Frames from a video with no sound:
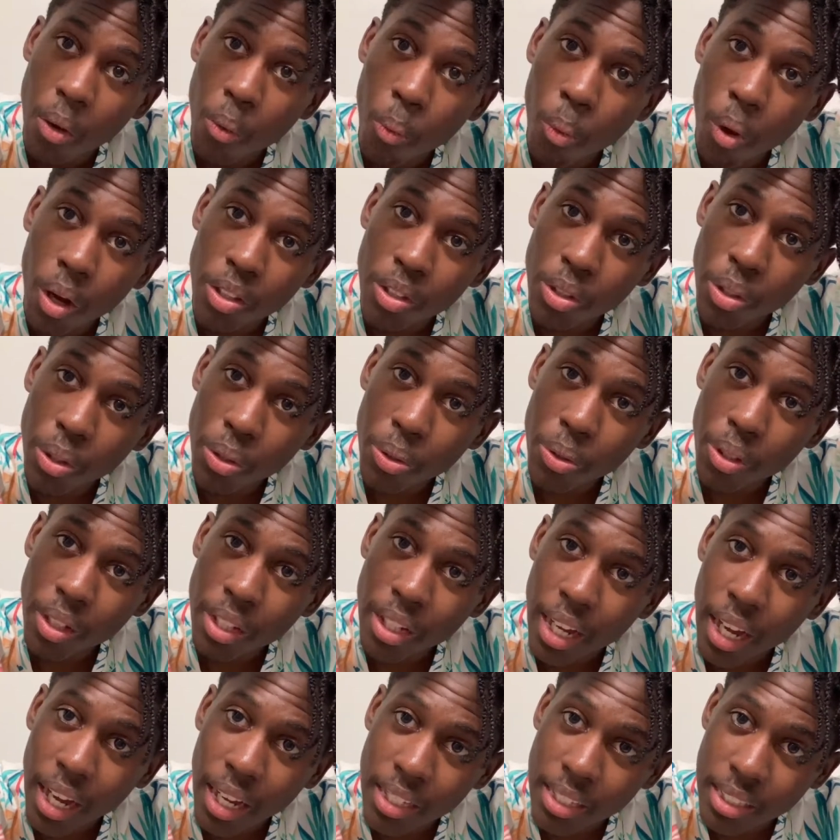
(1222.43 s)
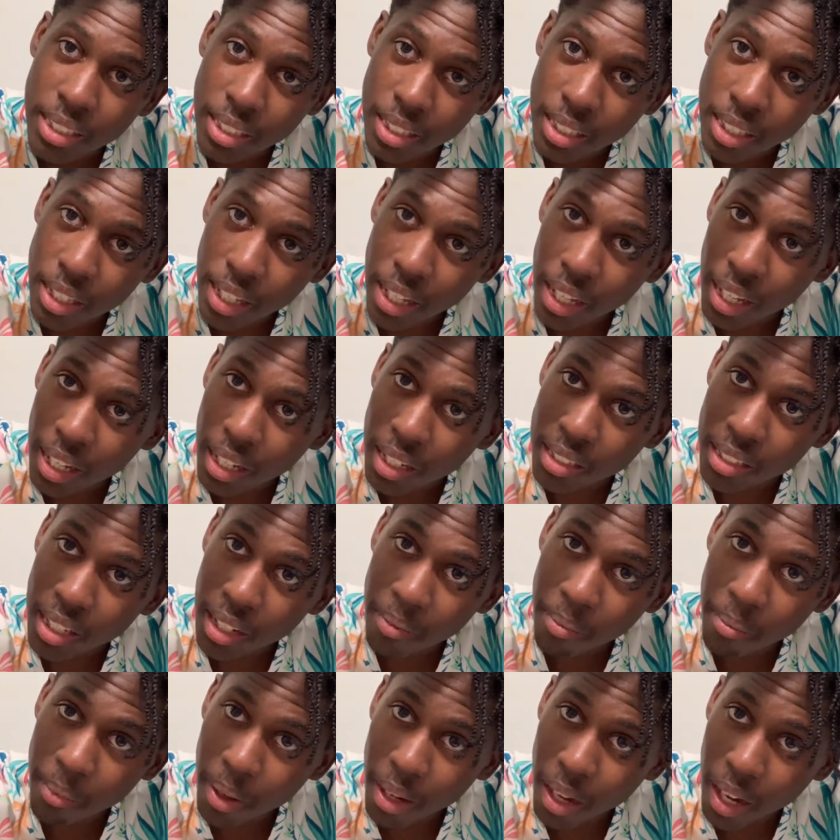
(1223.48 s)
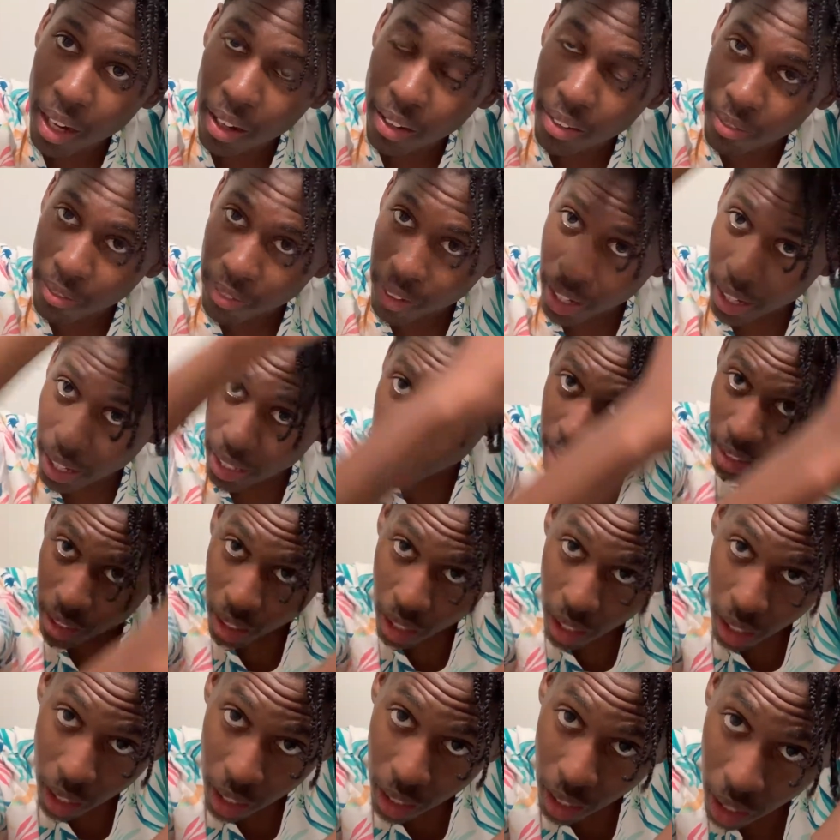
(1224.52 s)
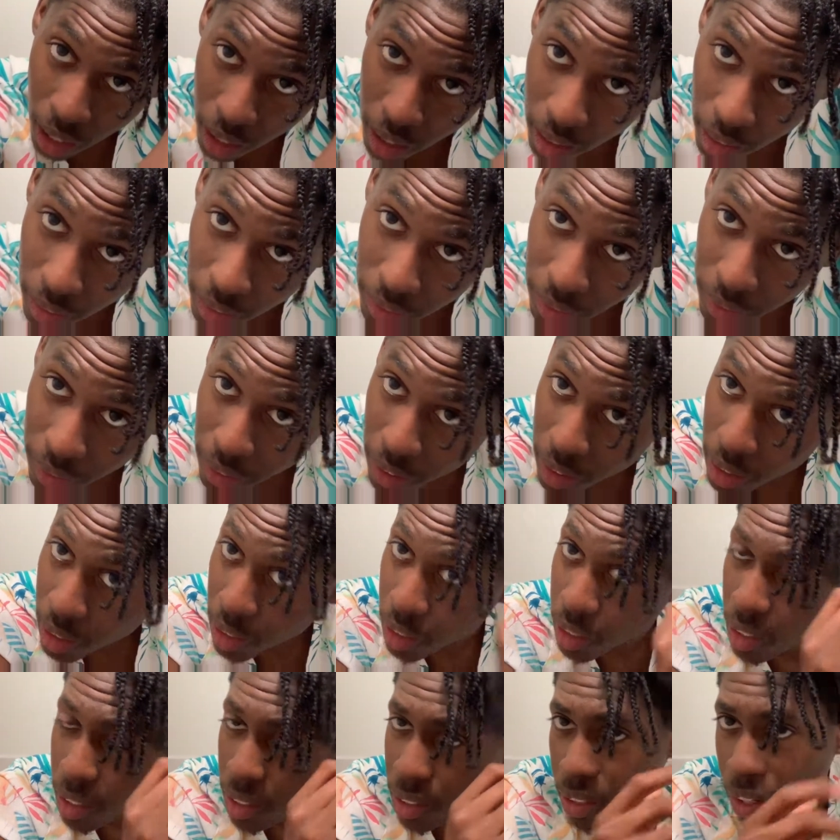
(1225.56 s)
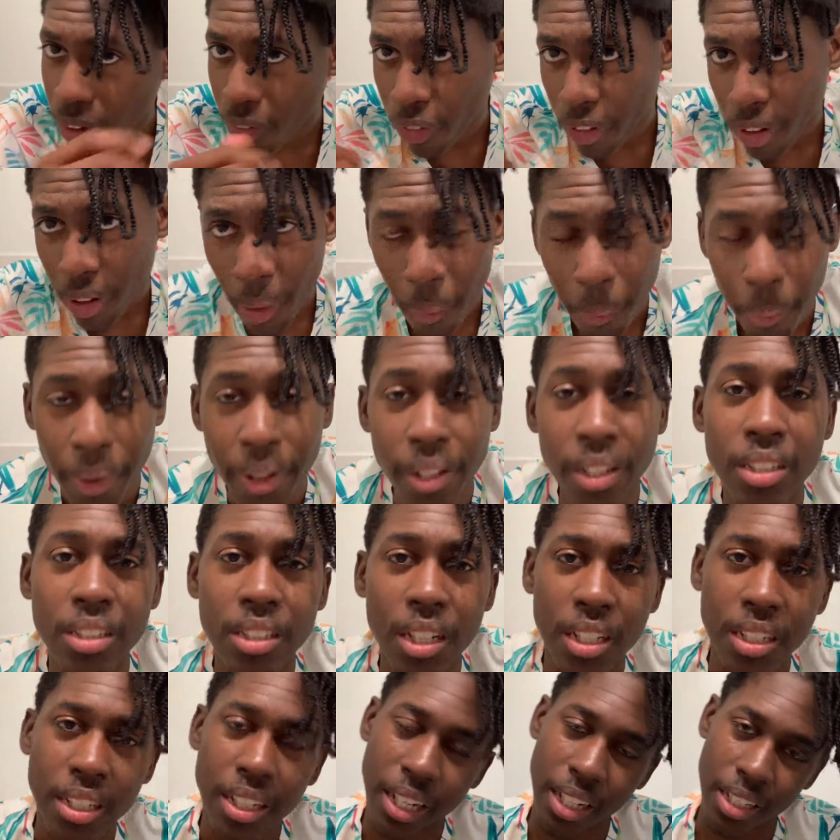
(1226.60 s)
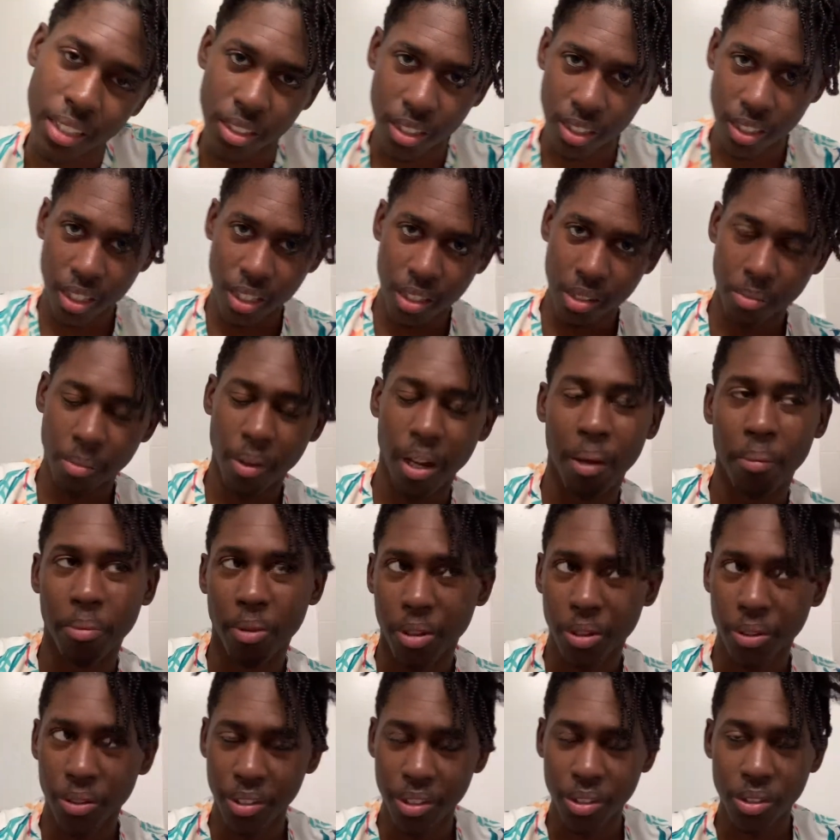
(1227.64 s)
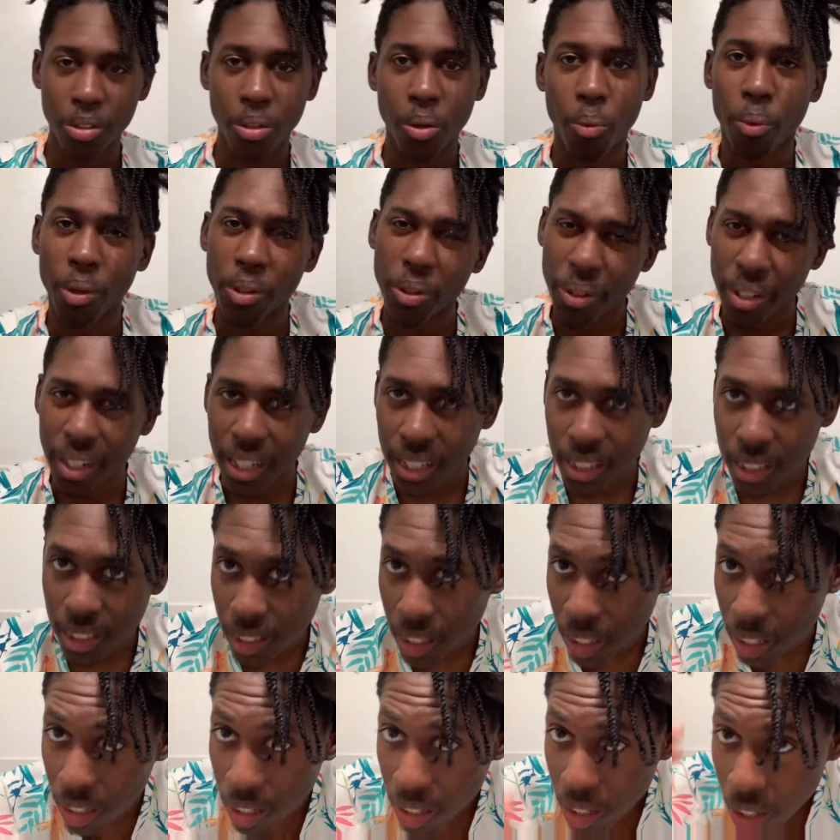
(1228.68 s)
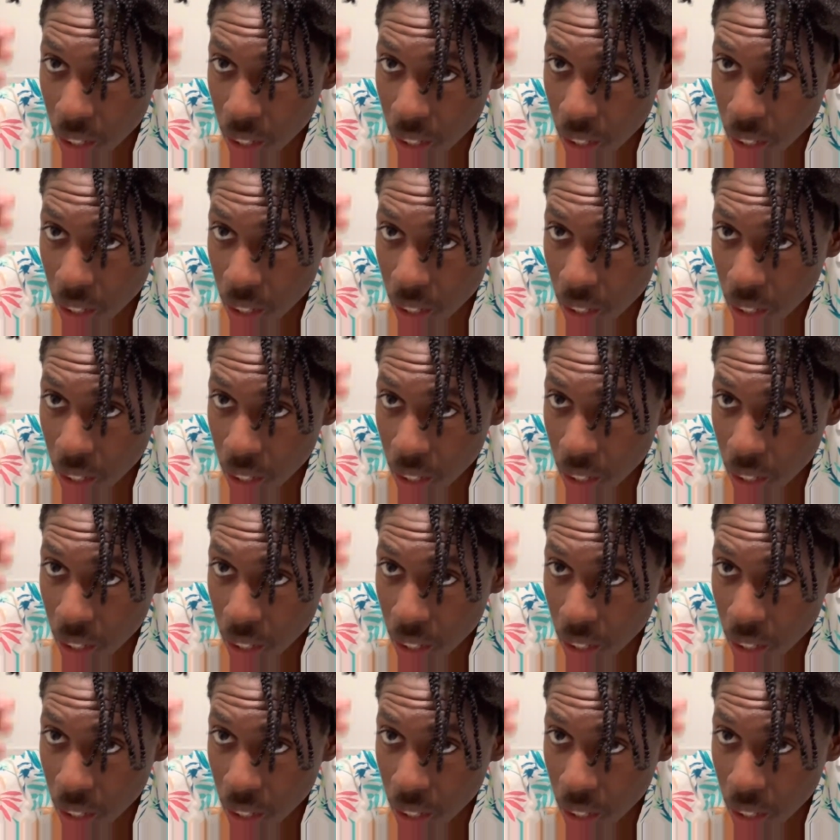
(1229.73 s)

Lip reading: What do you guys think? Because I read a lot of different opinions on the internet, but I'm curious to know what you guys think